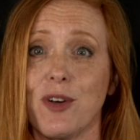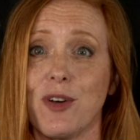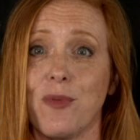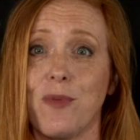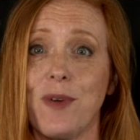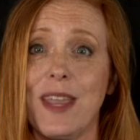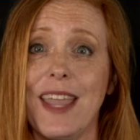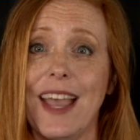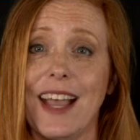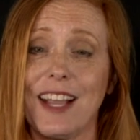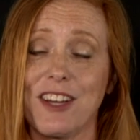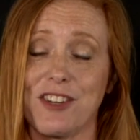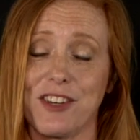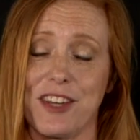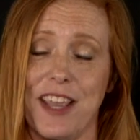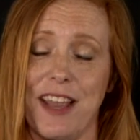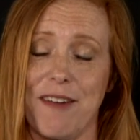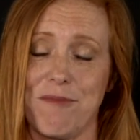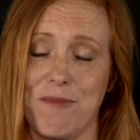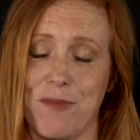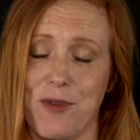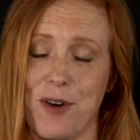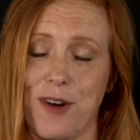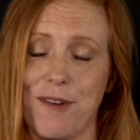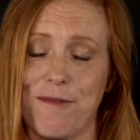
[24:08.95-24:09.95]
So we actually
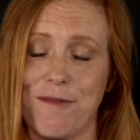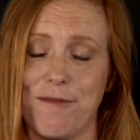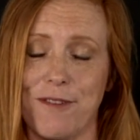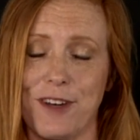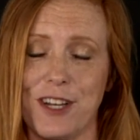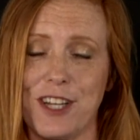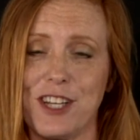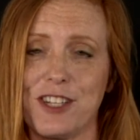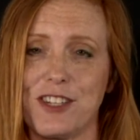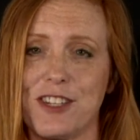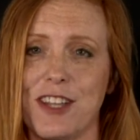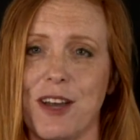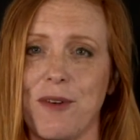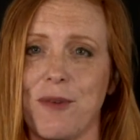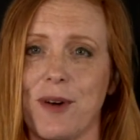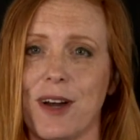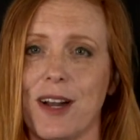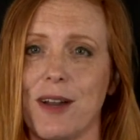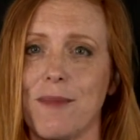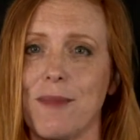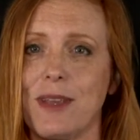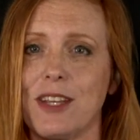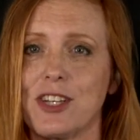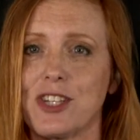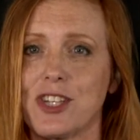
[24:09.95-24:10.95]
have more footage that
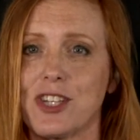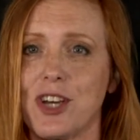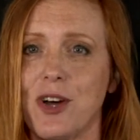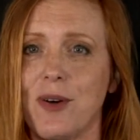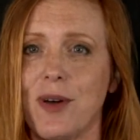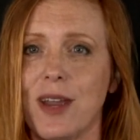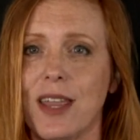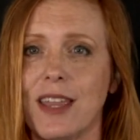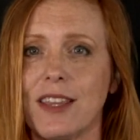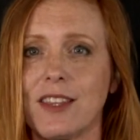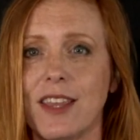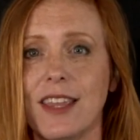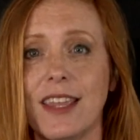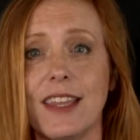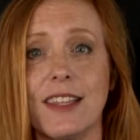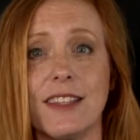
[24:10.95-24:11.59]
we're going to be showing